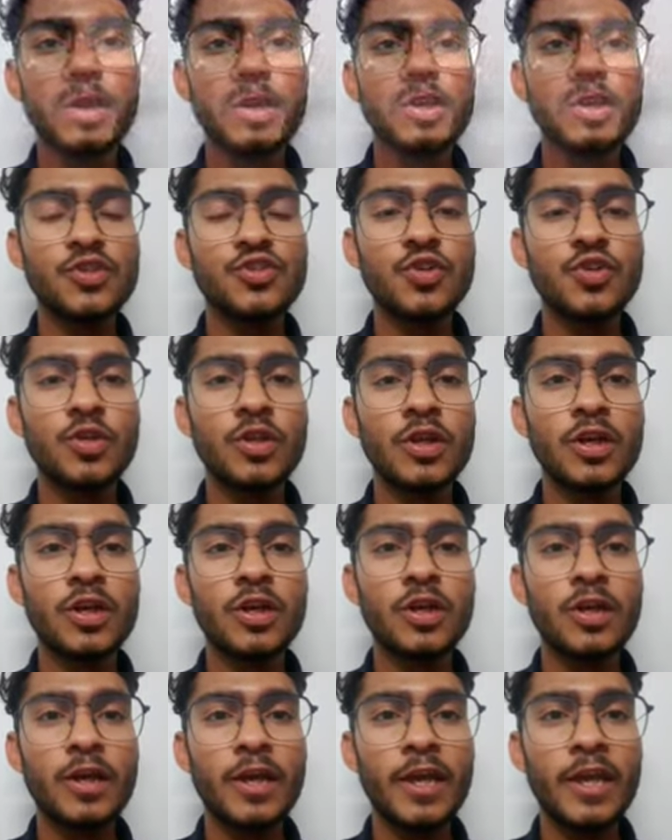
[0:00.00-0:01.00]
so the
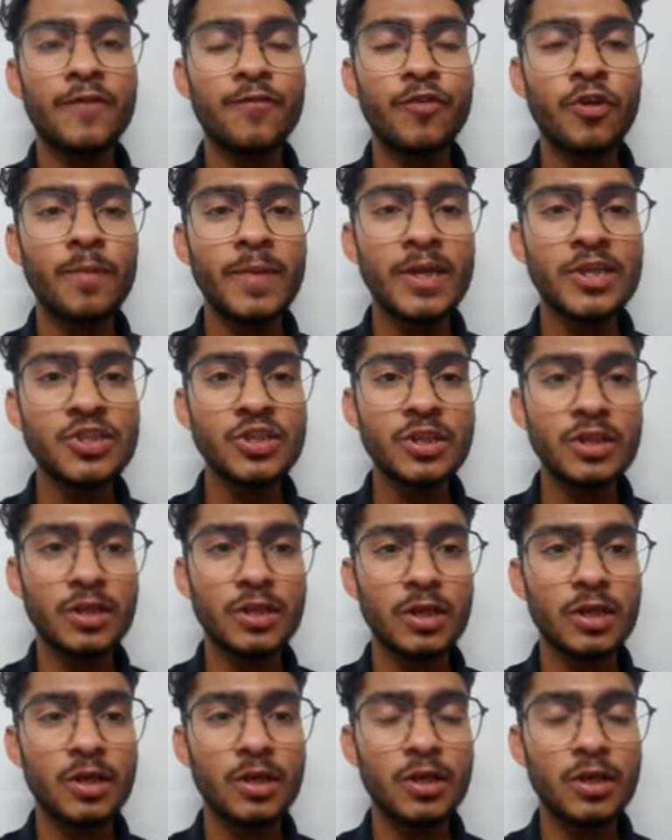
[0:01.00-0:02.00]
information
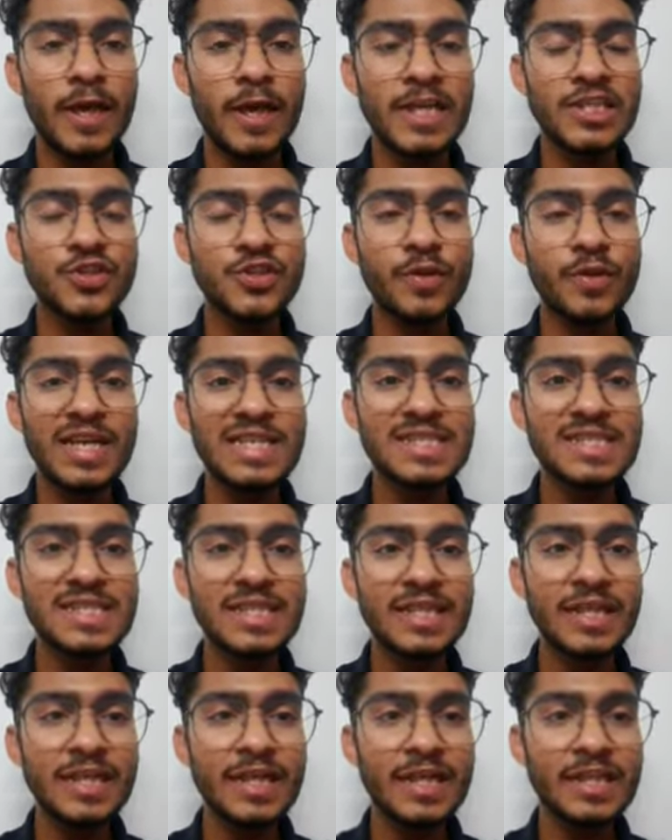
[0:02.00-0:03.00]
uh, as you can
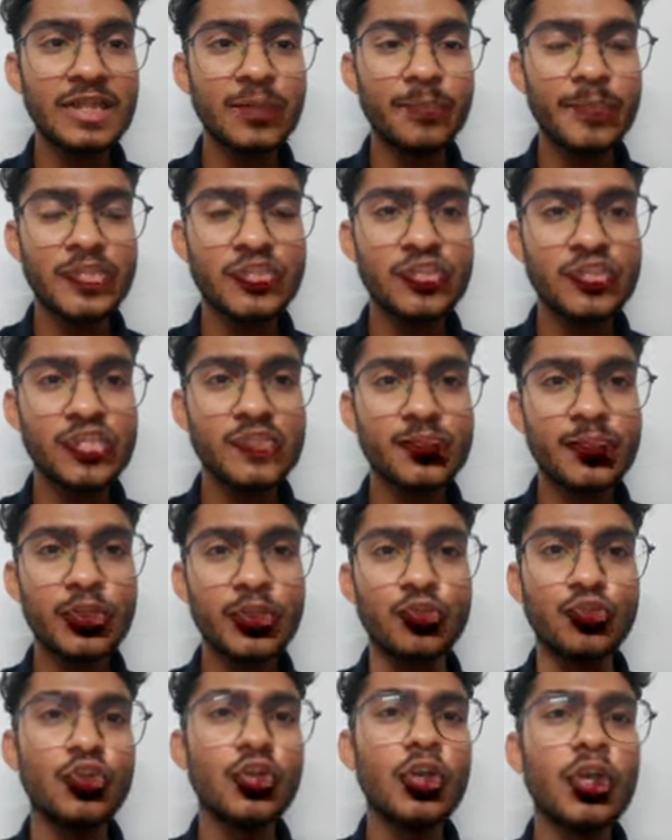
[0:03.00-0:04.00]
see in the pictures below
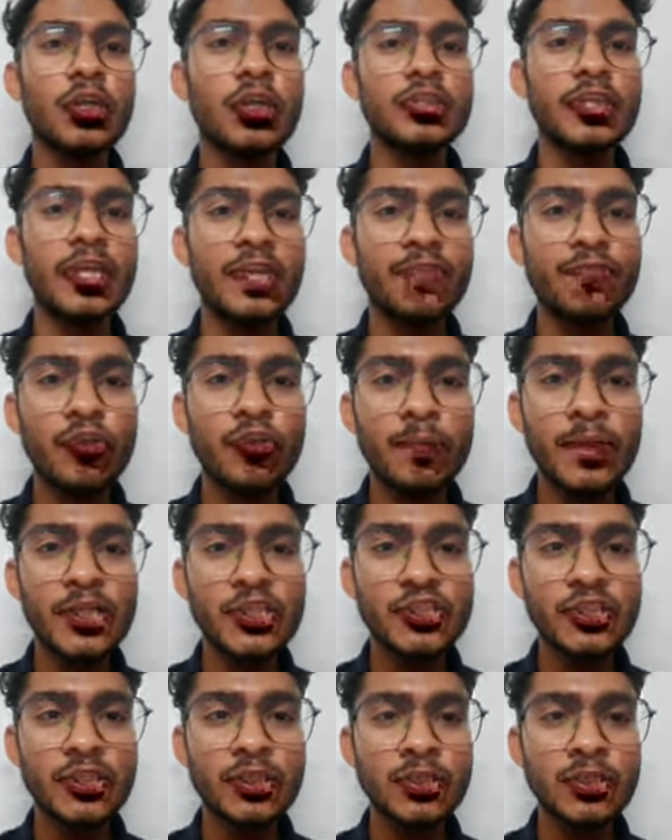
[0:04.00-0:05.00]
the
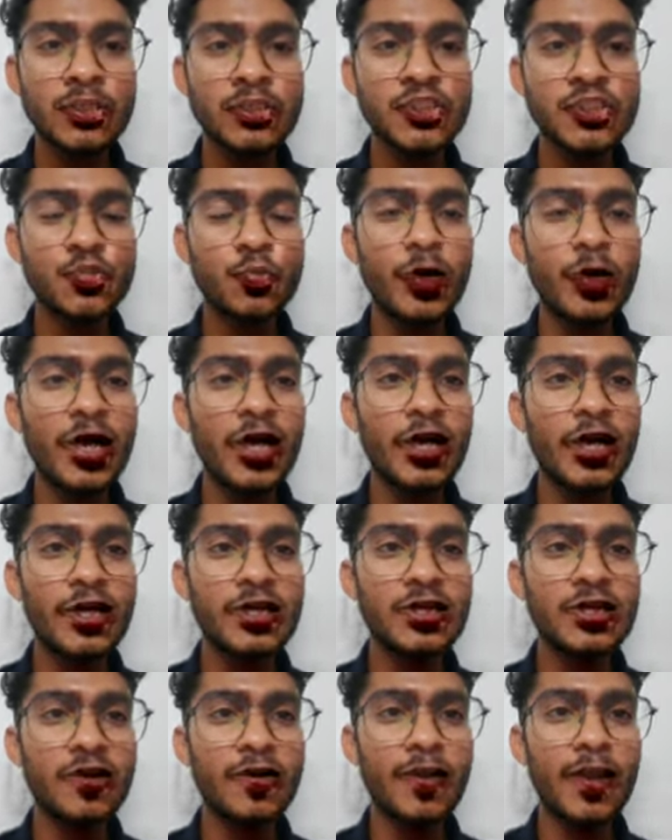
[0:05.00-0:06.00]
information squared in
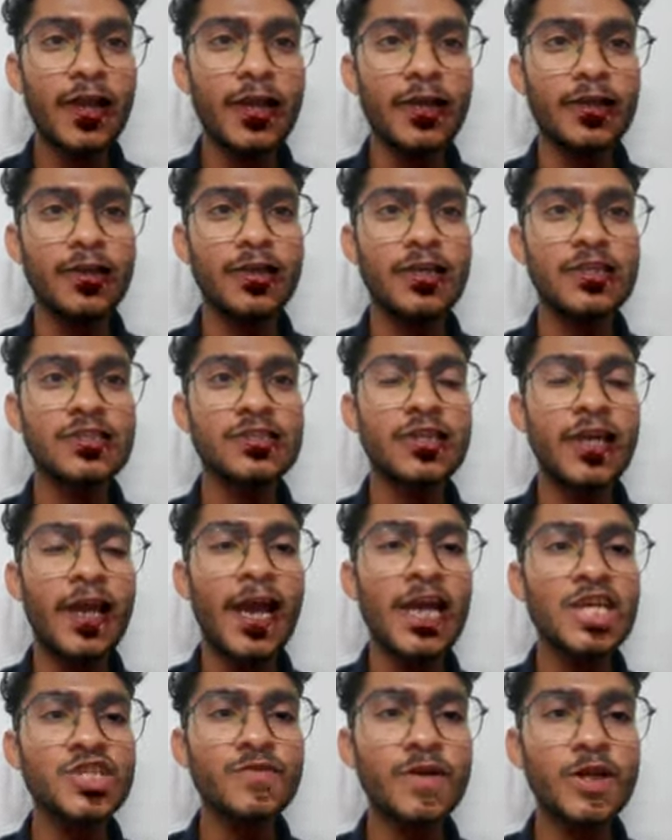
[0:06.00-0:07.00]
the red is the
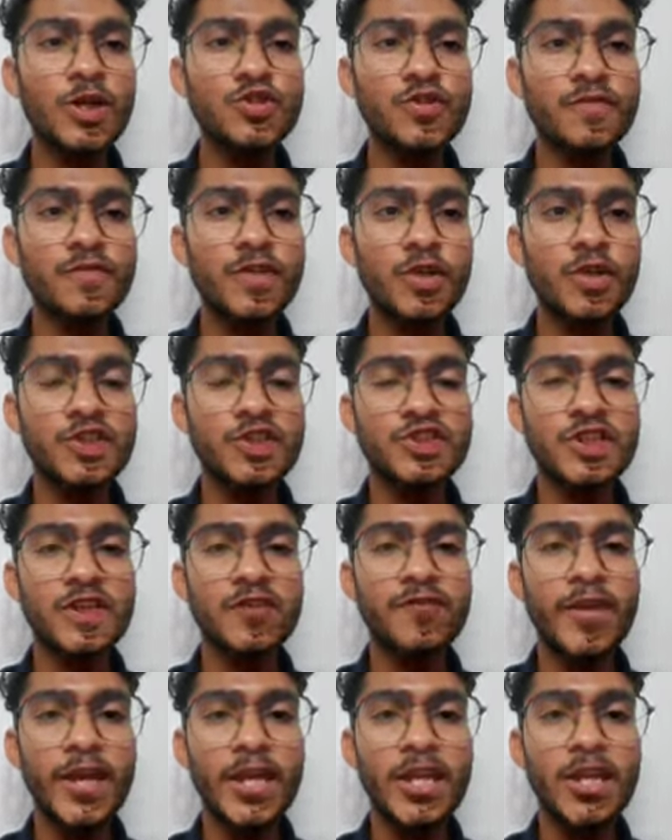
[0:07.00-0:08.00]
hash values of the original
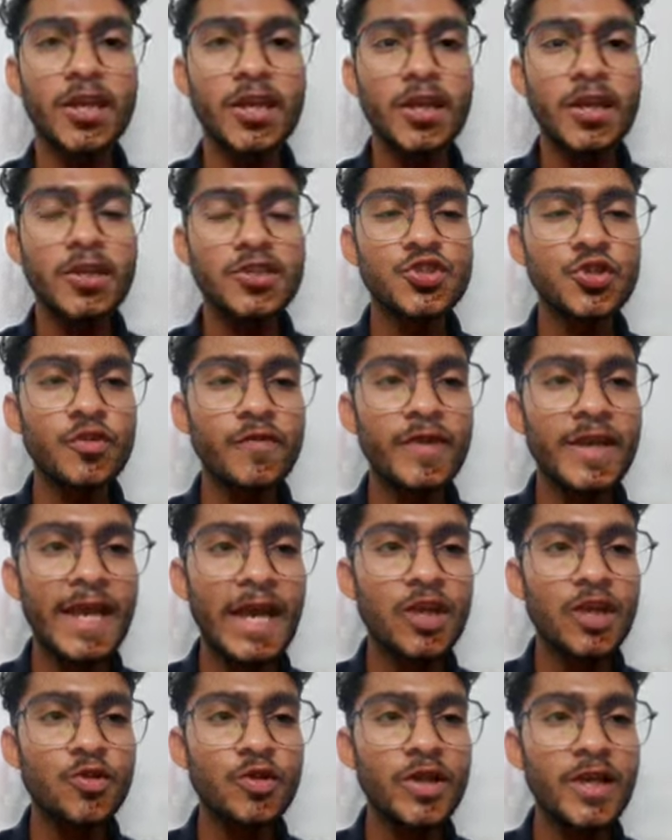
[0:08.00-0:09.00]
file so we
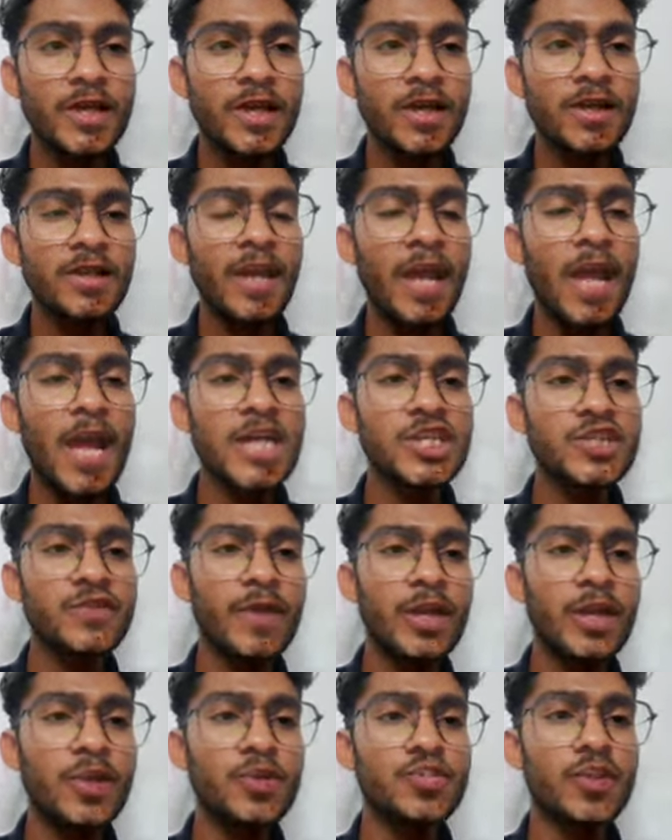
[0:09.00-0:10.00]
calculated the hash
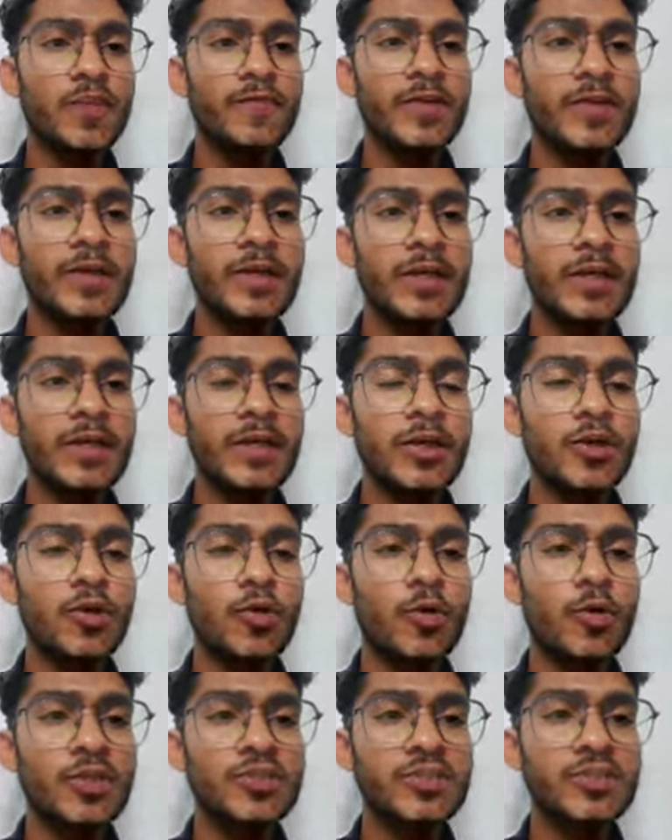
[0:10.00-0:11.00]
values of the
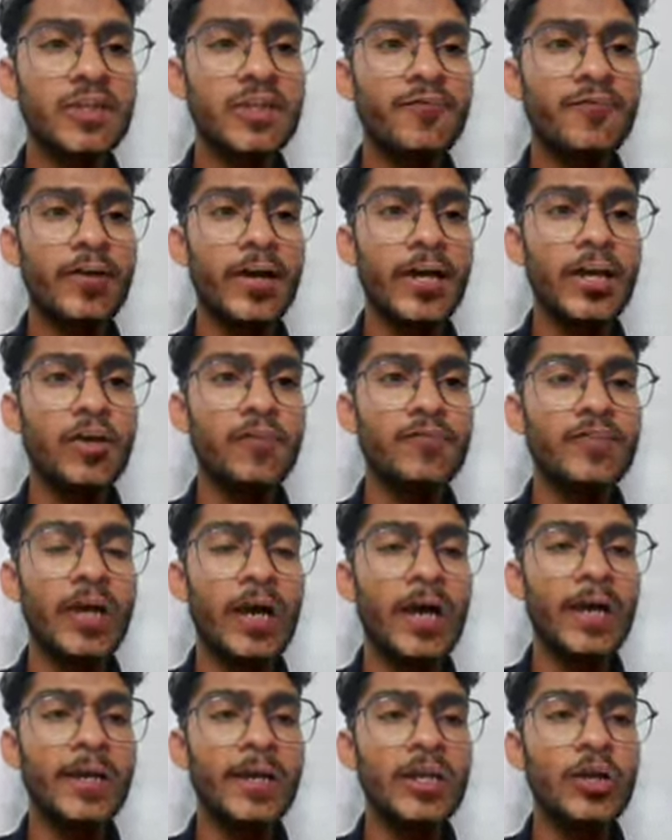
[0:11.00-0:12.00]
original file of the
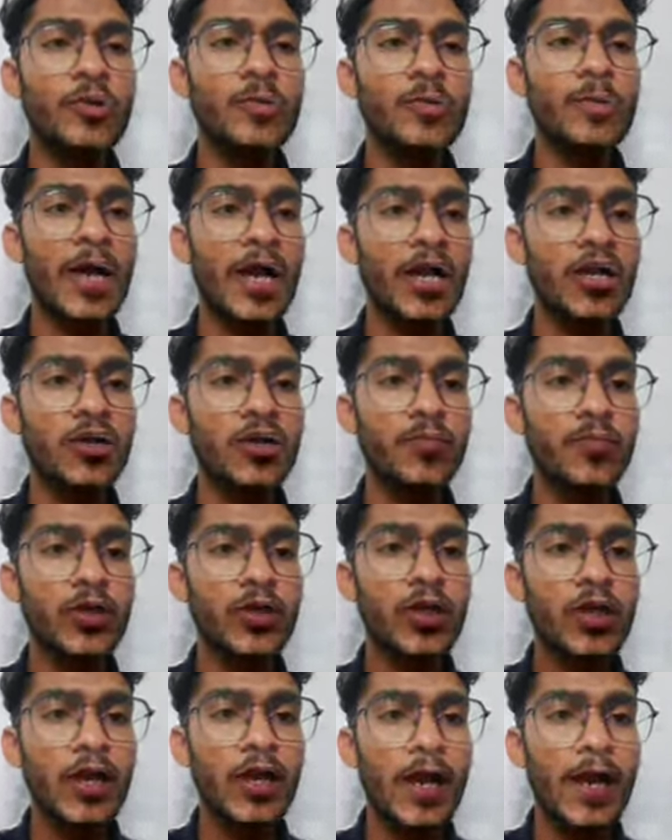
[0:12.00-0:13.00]
iCloud backup
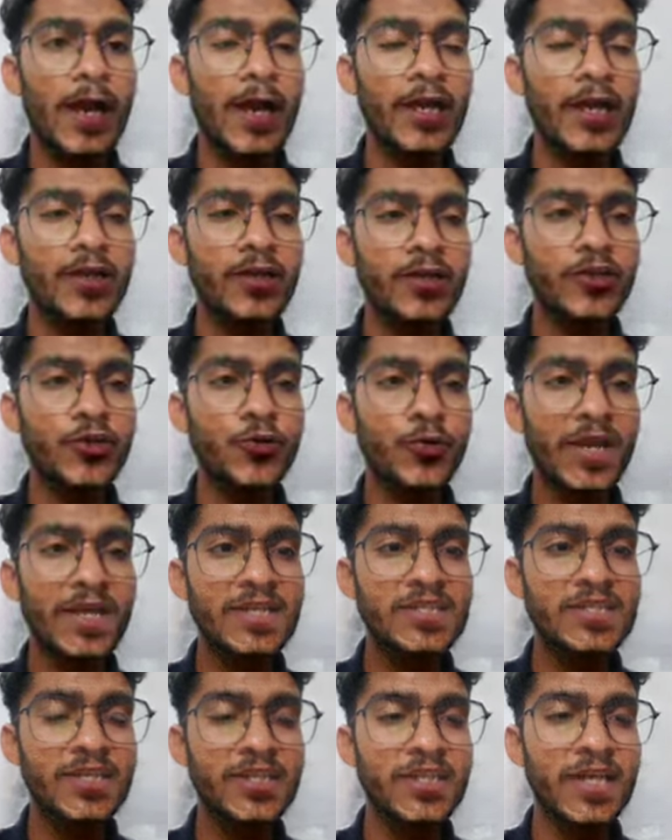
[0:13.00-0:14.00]
and you can
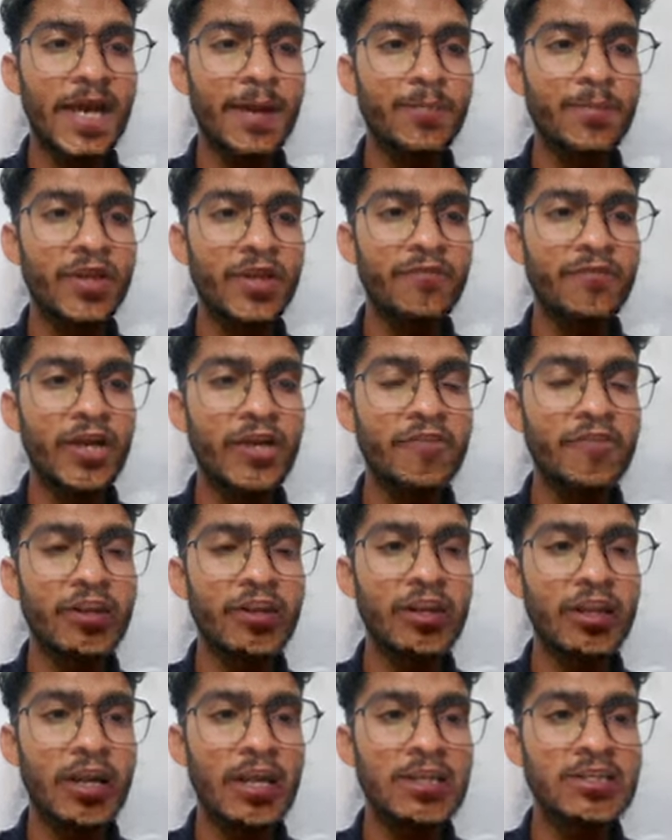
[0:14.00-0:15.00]
see the MD5 and
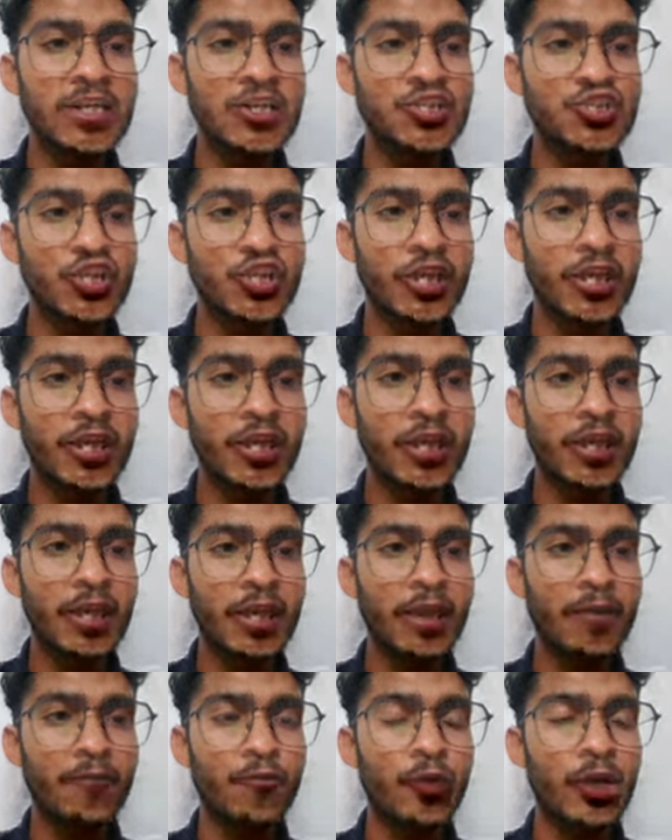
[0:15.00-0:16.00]

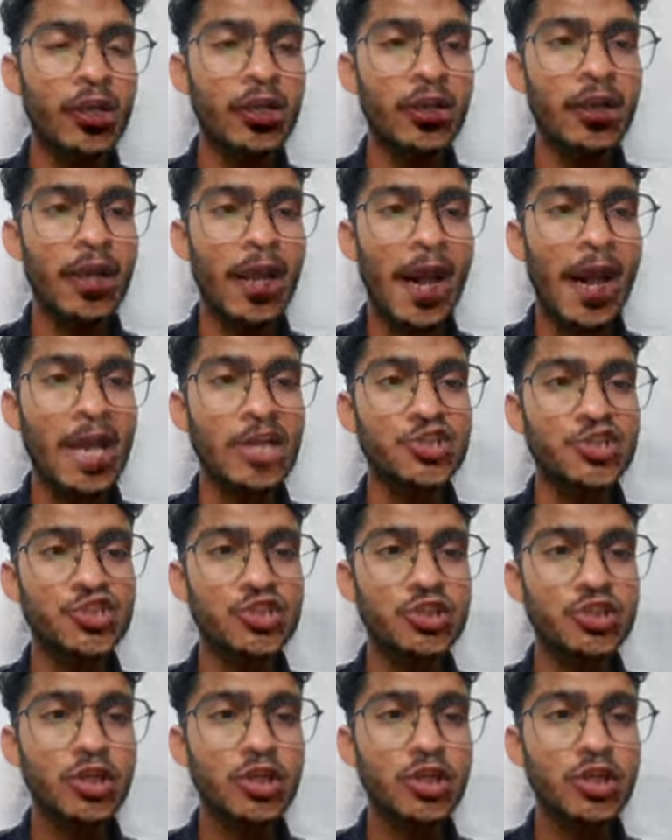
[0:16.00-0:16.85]
SHA1 hash